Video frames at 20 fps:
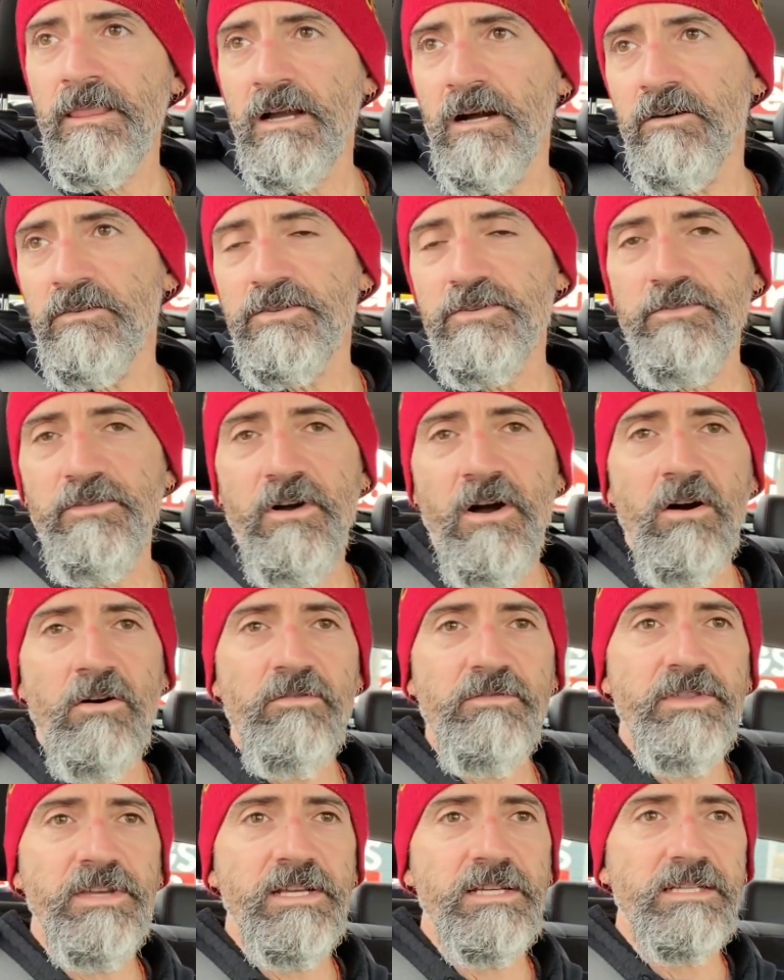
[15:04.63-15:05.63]
I'll do the whole
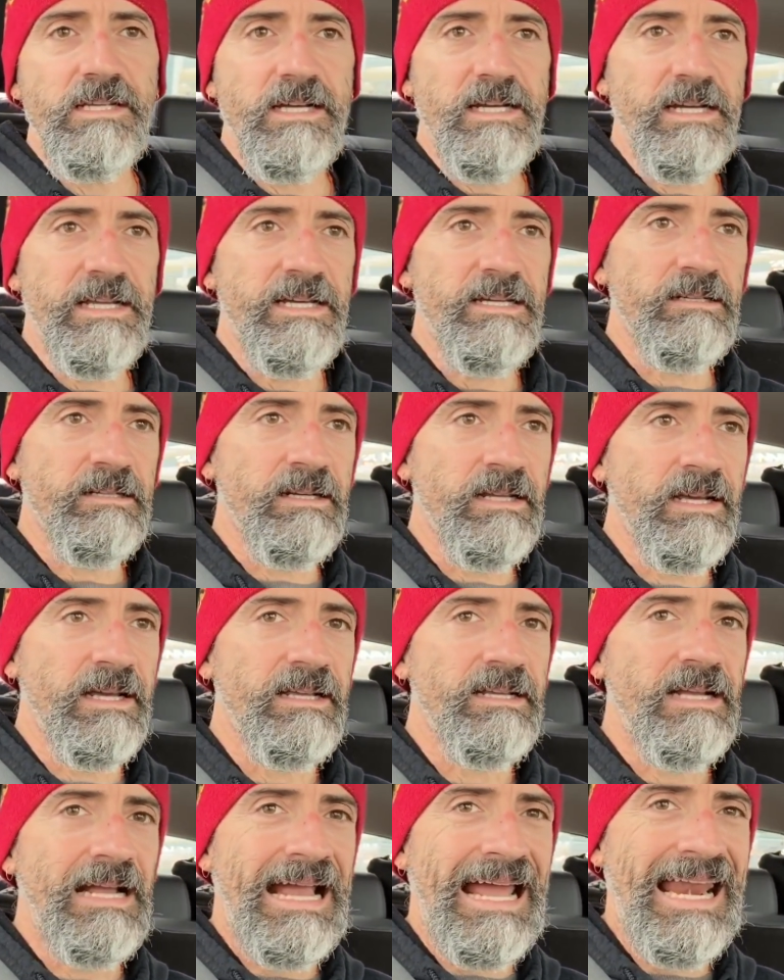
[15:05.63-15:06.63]
thing as a click and
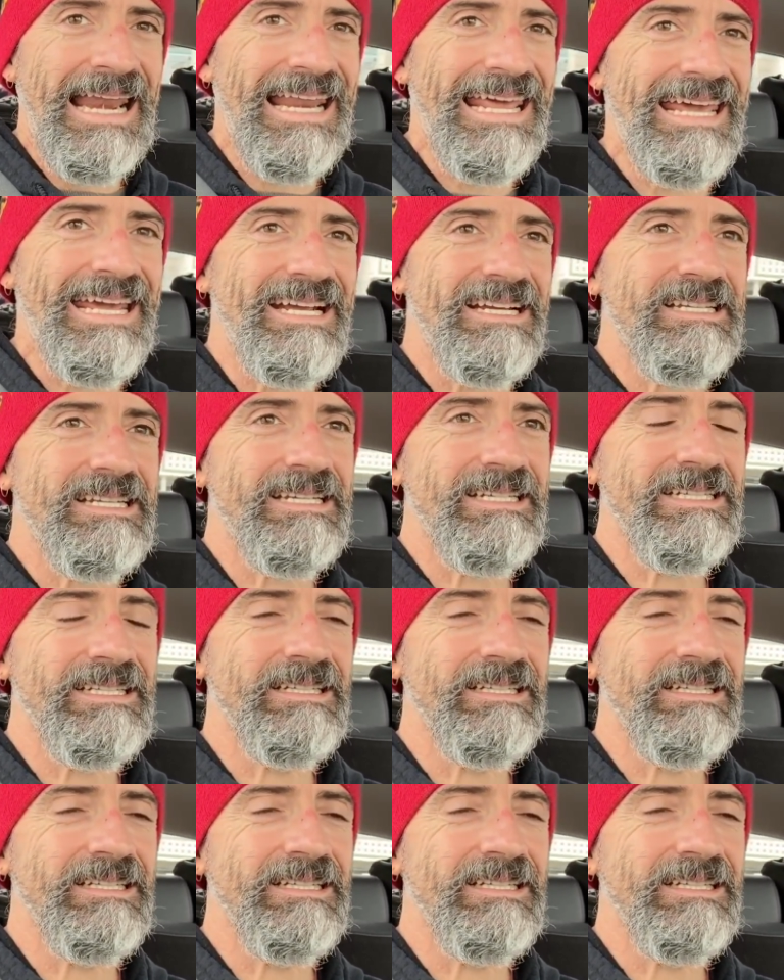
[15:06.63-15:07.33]
collect.